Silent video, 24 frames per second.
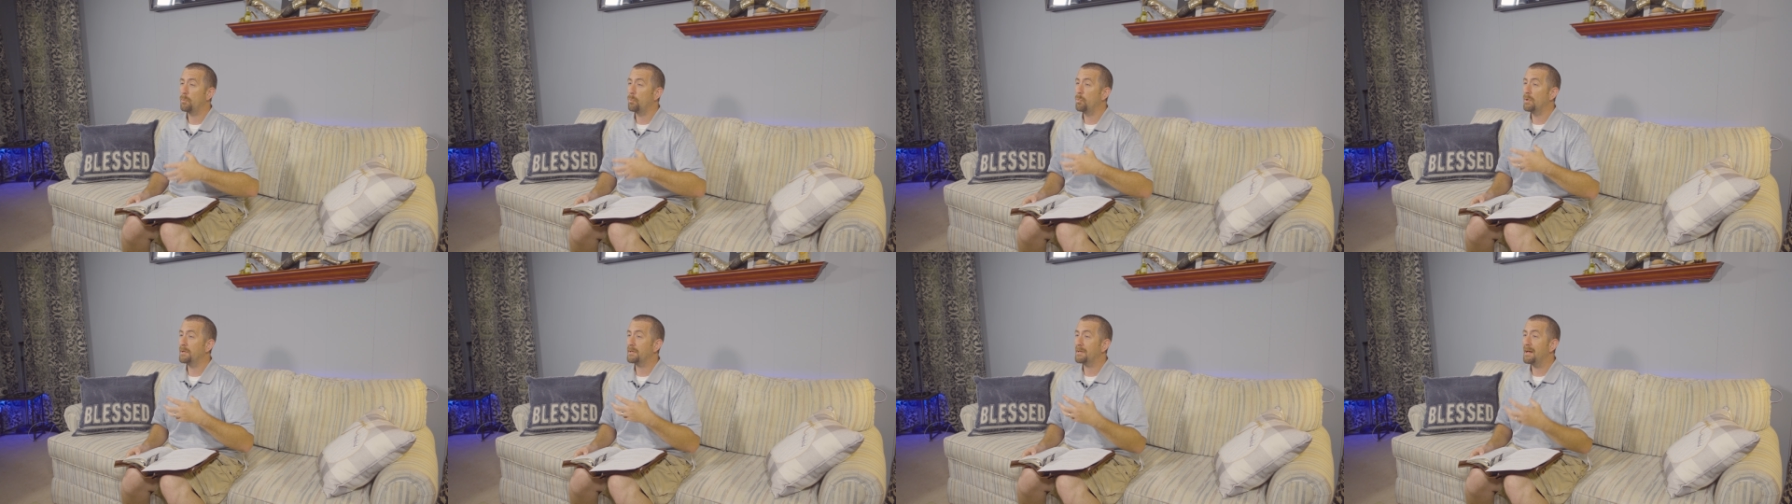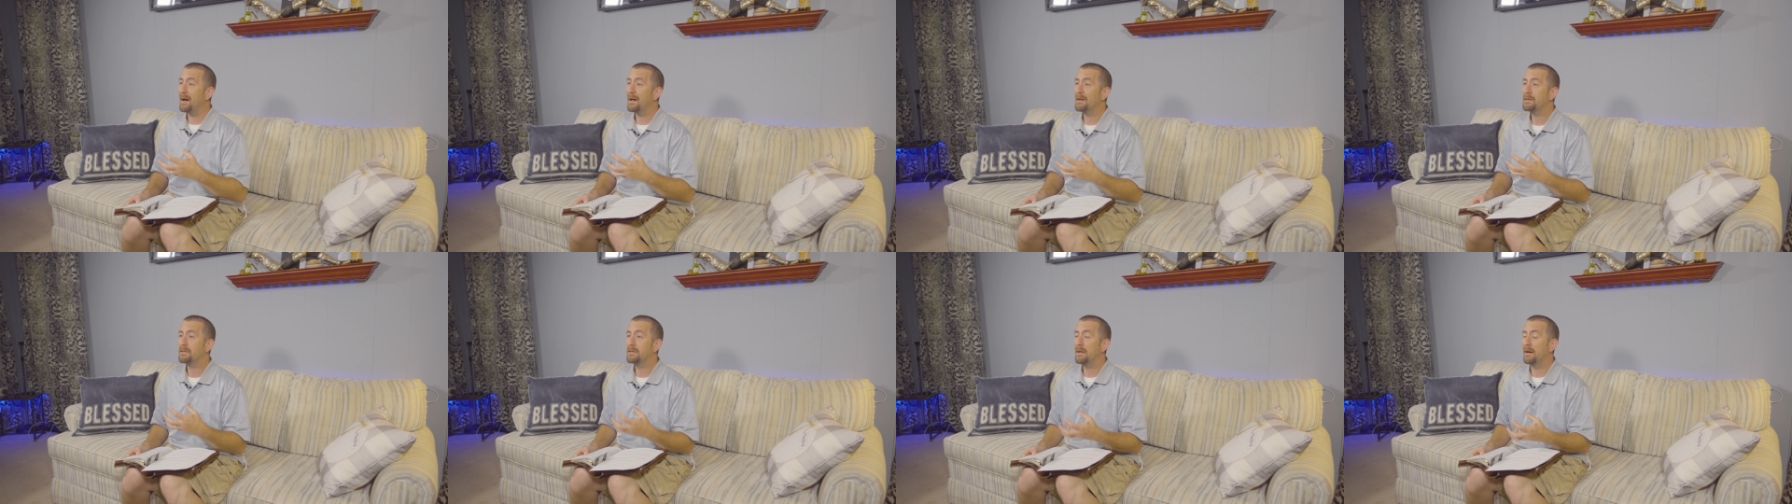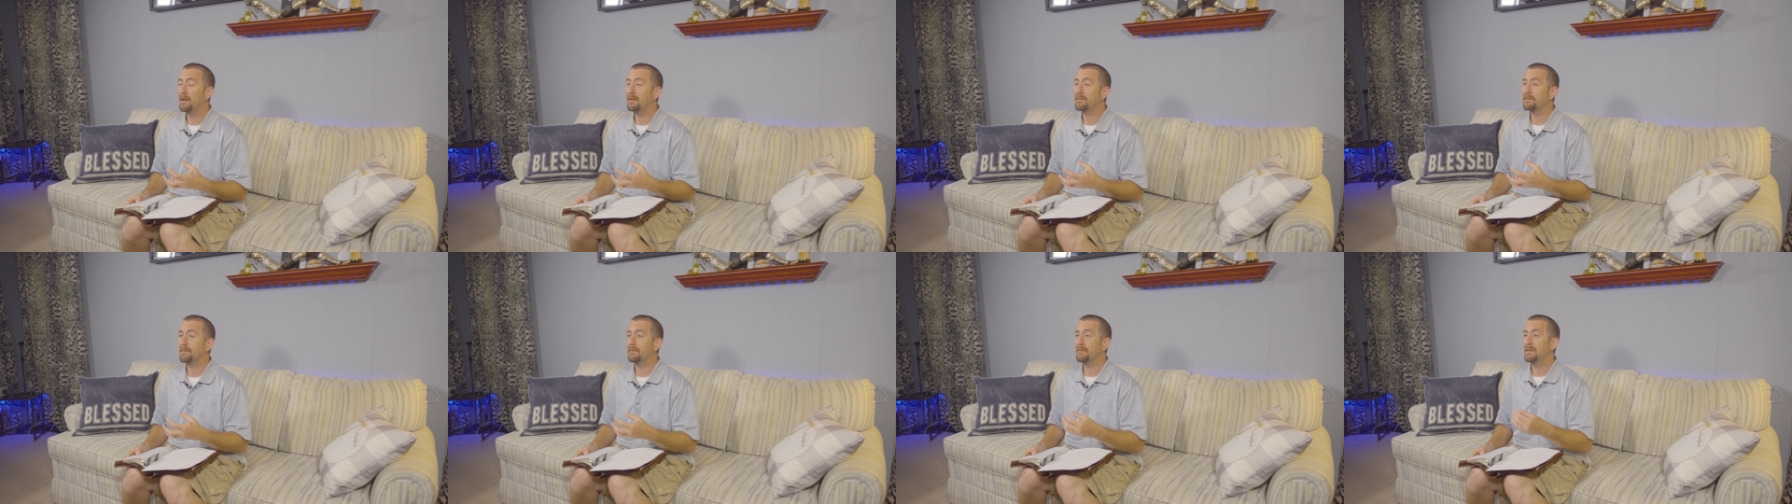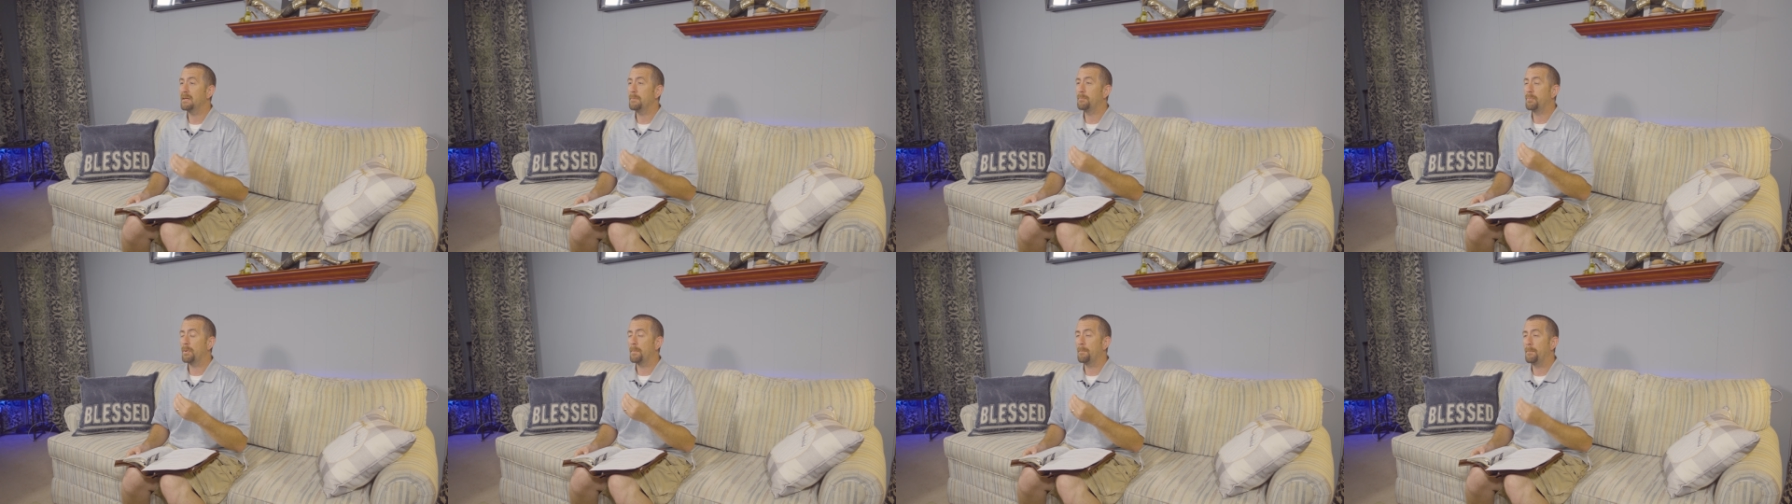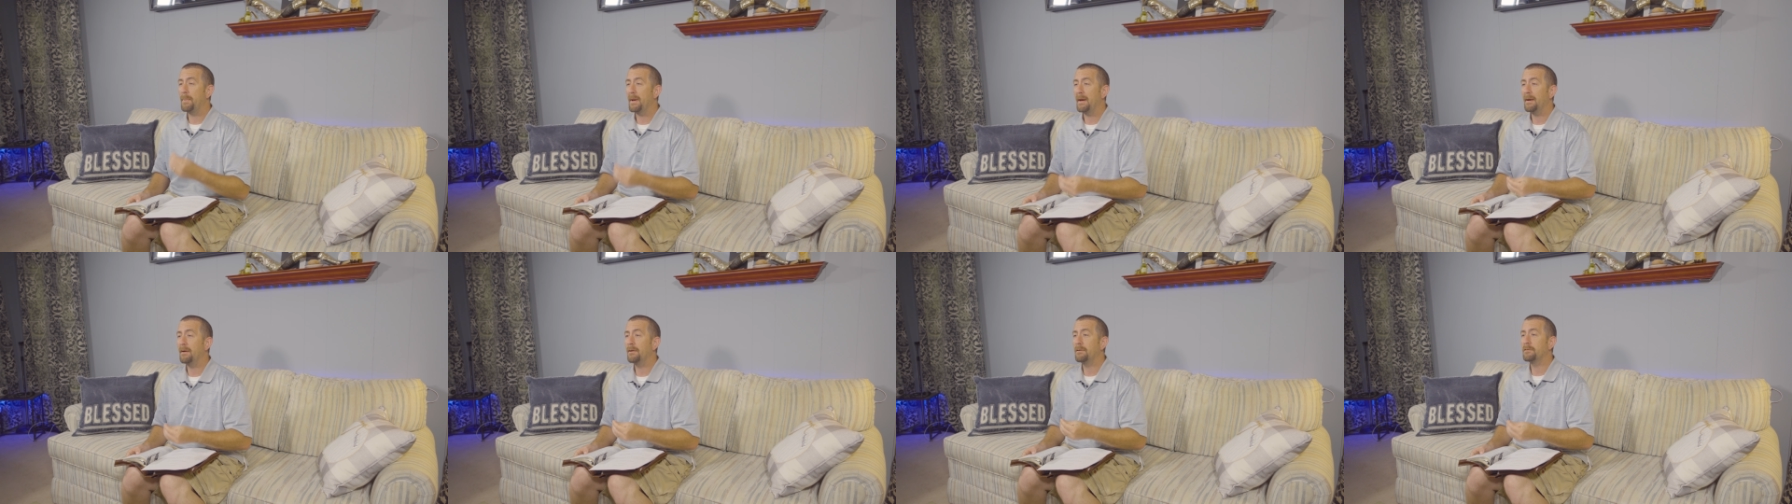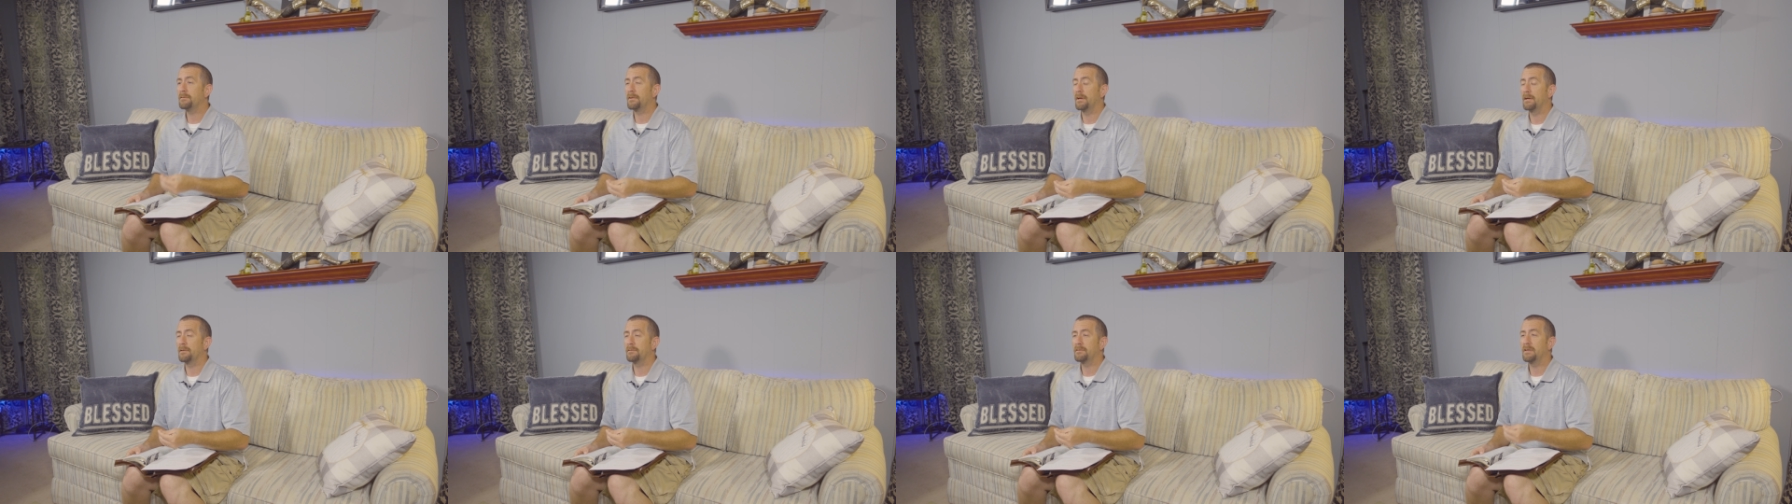what God does is he
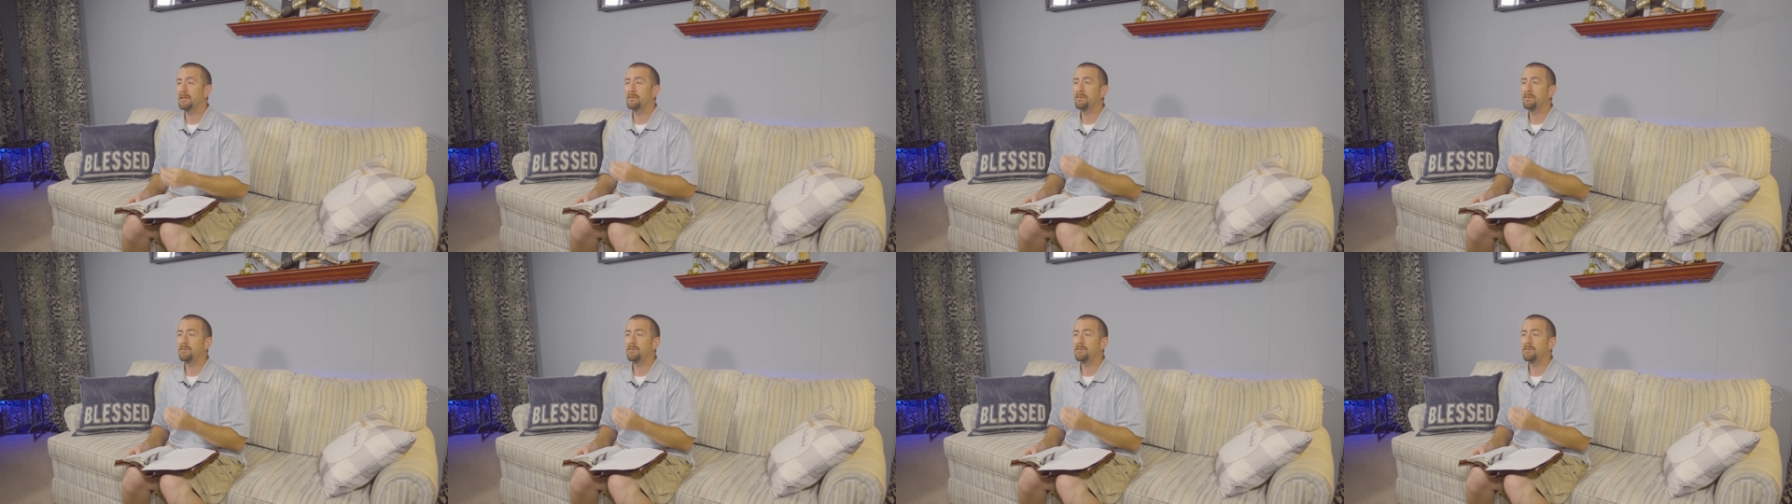prepares us.